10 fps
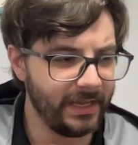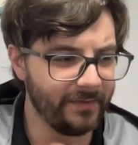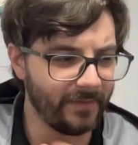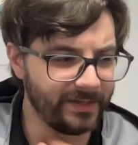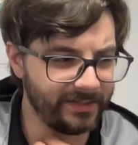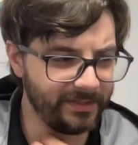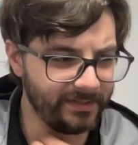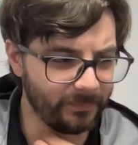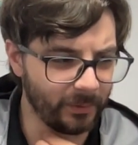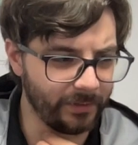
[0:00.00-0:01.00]
if I see
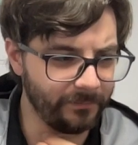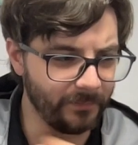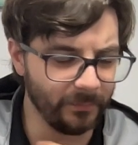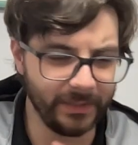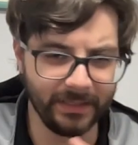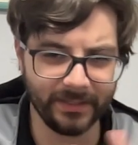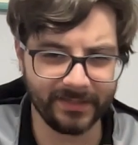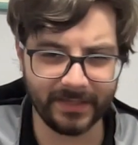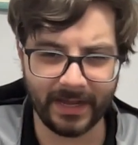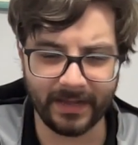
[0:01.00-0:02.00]
someone reading
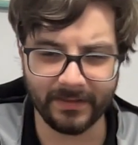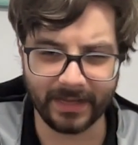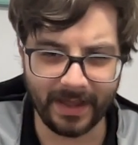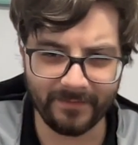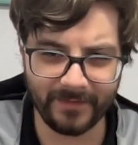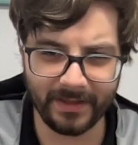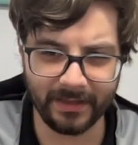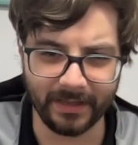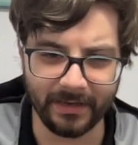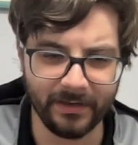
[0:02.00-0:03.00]
this at the cafe
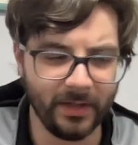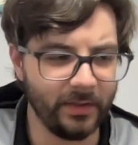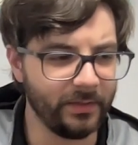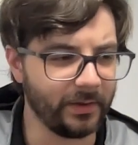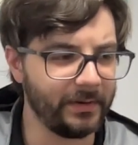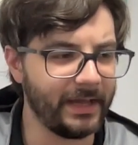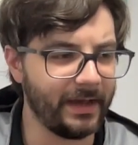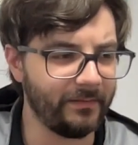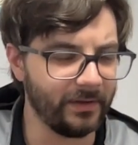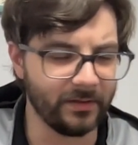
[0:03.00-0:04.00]
again, they're going to
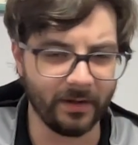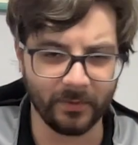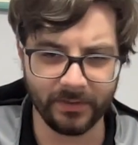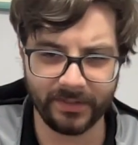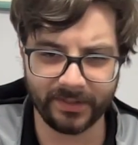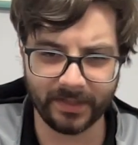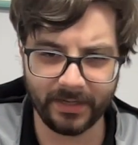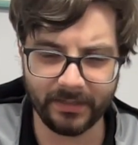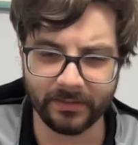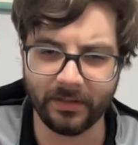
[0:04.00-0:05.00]
have a lot more
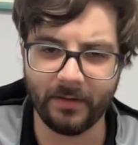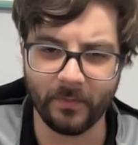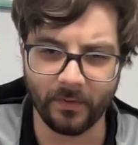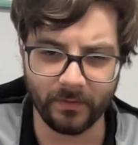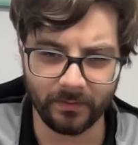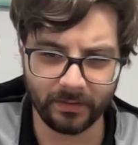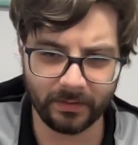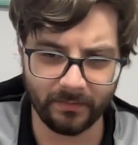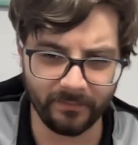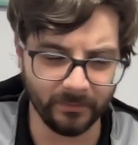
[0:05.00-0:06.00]
insight and a lot more
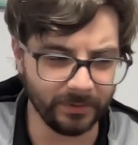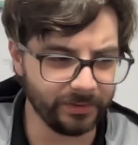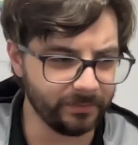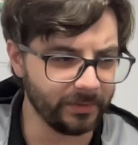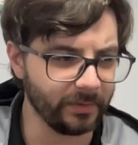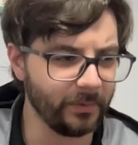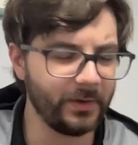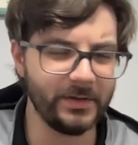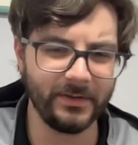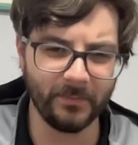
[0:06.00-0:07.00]
comfort with the book. We're
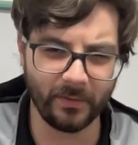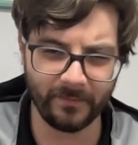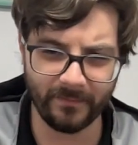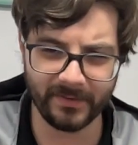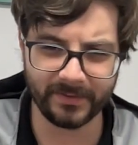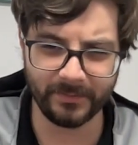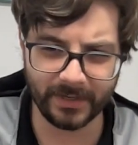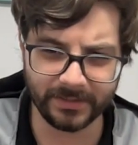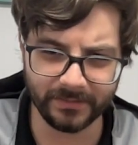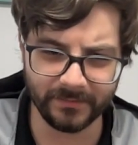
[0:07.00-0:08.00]
going to do more first
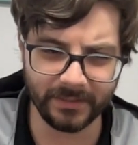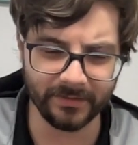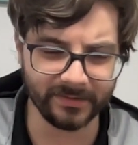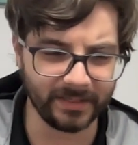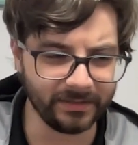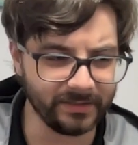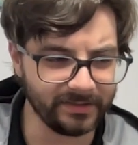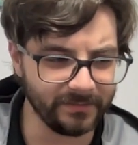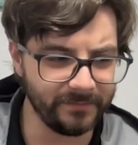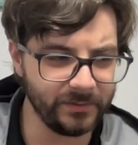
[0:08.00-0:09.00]
impression videos like
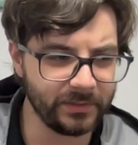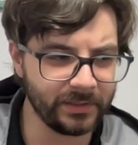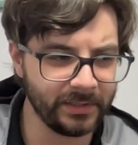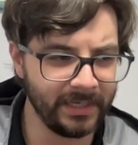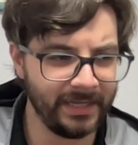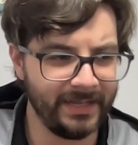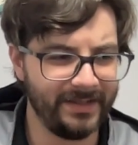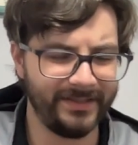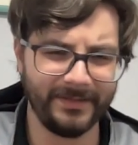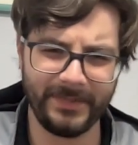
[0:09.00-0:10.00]
this in the future,
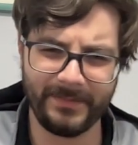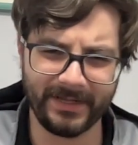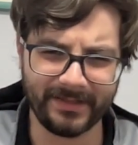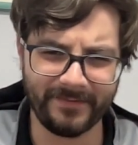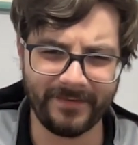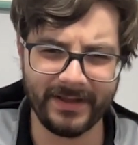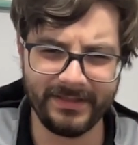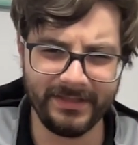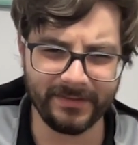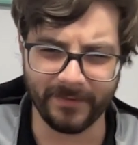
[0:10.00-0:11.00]
simply because I
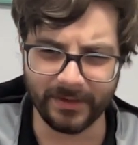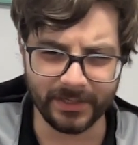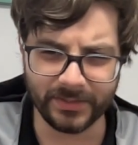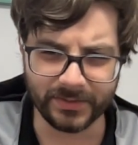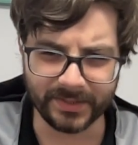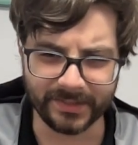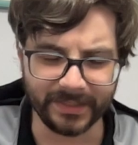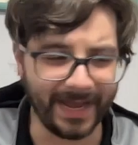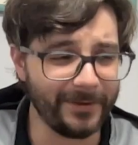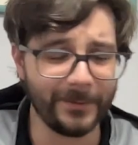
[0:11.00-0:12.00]
find these very
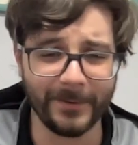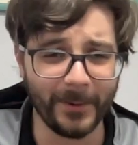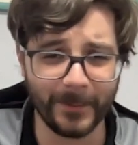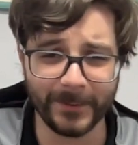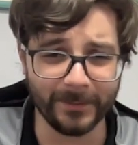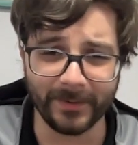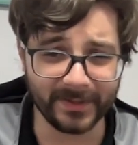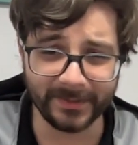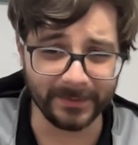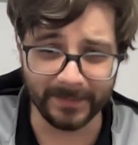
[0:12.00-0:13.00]
interesting. I don't know what the
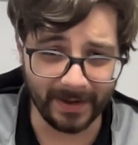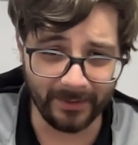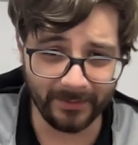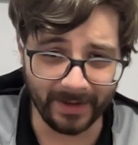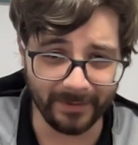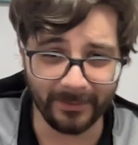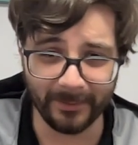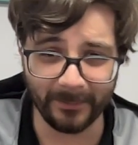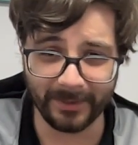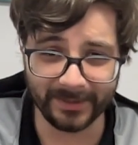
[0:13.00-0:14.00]
books are about. I don't
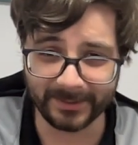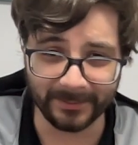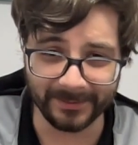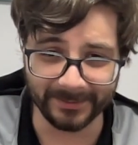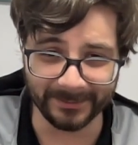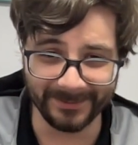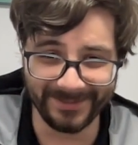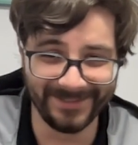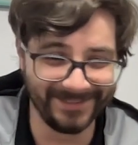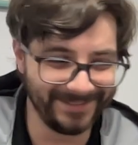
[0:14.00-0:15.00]
know what it's going
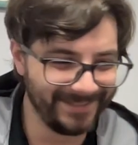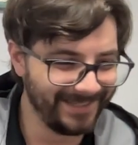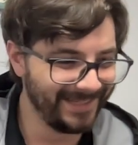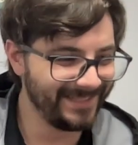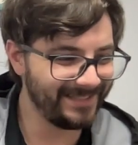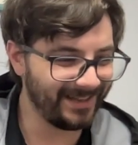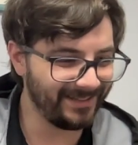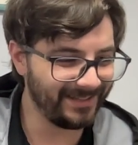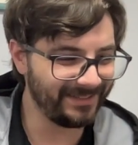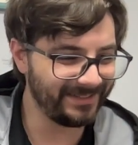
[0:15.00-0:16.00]
to
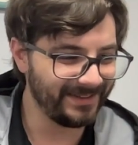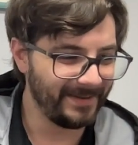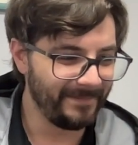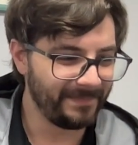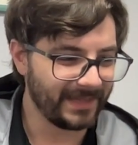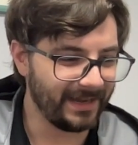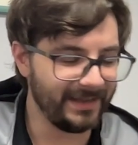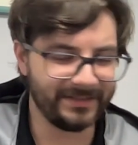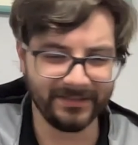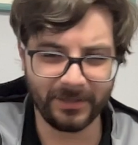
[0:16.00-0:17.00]
tell us.
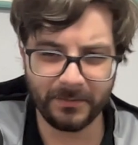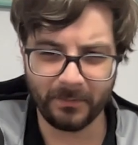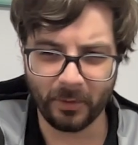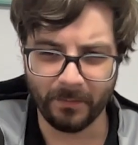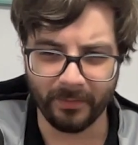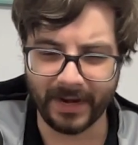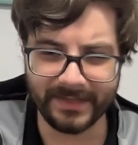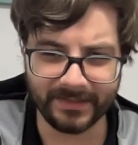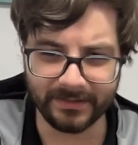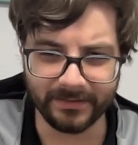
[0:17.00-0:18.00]
It's a little bit more
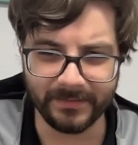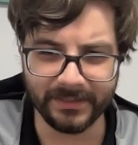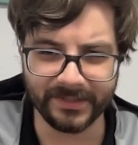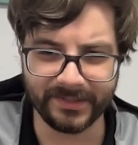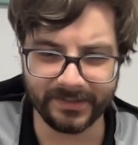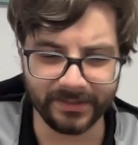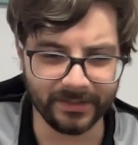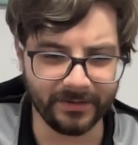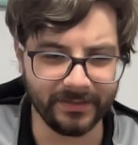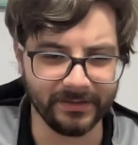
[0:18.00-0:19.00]
bracing than me just sitting
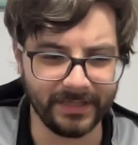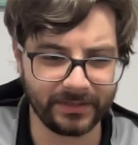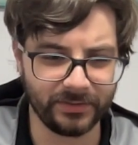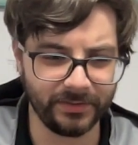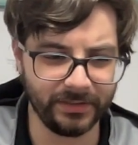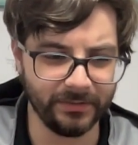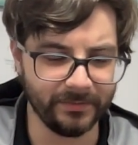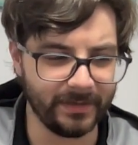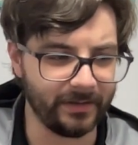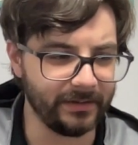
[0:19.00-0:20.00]
there and lecturing you
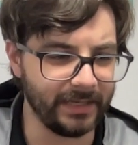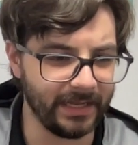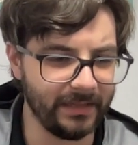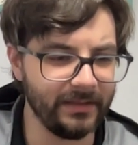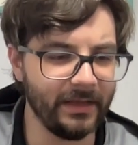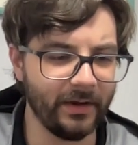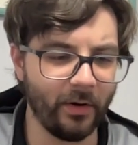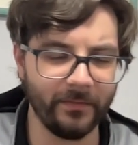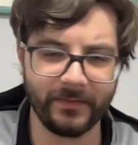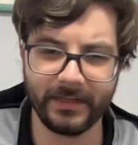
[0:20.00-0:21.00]
about it. And
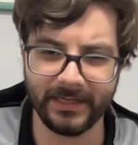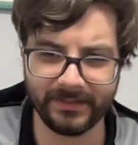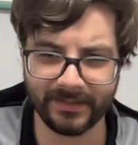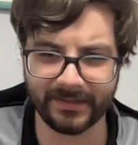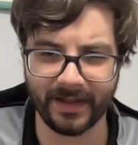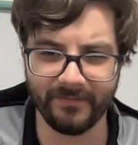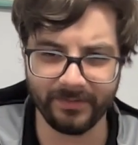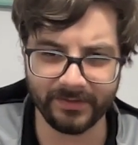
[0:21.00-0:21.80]
hopefully it does have